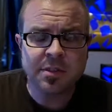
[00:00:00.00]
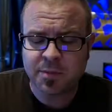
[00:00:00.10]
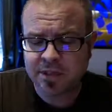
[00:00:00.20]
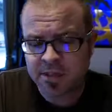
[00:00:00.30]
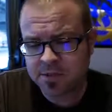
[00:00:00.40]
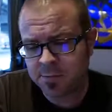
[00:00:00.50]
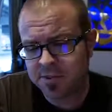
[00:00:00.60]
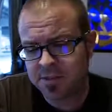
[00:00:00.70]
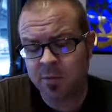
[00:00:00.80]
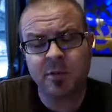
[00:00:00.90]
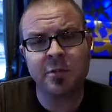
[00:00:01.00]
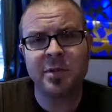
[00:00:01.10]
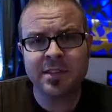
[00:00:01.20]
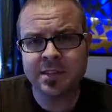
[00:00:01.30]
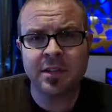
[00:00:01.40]
The big announcement is coming from
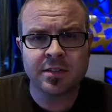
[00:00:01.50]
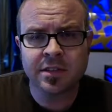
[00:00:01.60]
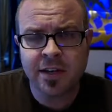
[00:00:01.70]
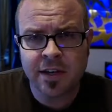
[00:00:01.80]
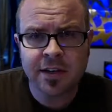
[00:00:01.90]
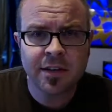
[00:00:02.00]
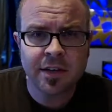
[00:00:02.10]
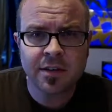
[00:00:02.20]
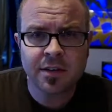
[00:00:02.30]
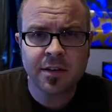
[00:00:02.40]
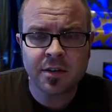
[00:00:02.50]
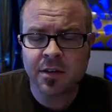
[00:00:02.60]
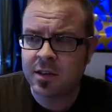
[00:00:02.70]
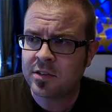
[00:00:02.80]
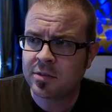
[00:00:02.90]
Intel today, and you
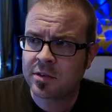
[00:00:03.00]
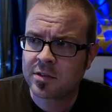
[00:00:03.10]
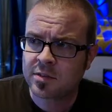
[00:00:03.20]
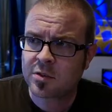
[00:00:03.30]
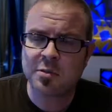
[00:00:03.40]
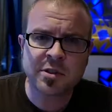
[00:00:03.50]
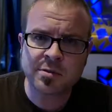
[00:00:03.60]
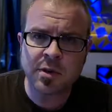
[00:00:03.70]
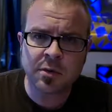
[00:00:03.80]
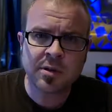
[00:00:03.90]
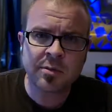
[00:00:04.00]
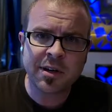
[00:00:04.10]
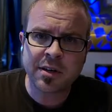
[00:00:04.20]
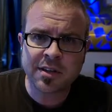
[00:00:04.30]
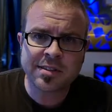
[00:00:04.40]
guys have heard some rumors probably
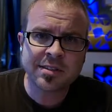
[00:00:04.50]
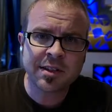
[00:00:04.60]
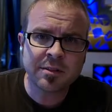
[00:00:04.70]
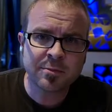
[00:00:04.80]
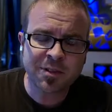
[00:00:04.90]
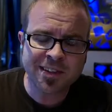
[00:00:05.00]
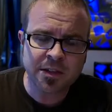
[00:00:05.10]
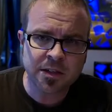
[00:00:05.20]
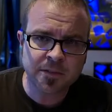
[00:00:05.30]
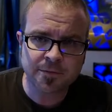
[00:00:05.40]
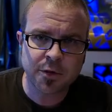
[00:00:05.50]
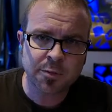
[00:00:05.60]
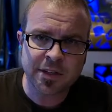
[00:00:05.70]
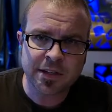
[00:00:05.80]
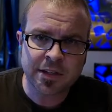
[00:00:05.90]
about all this stuff, but they're
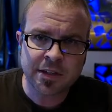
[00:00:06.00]
confirming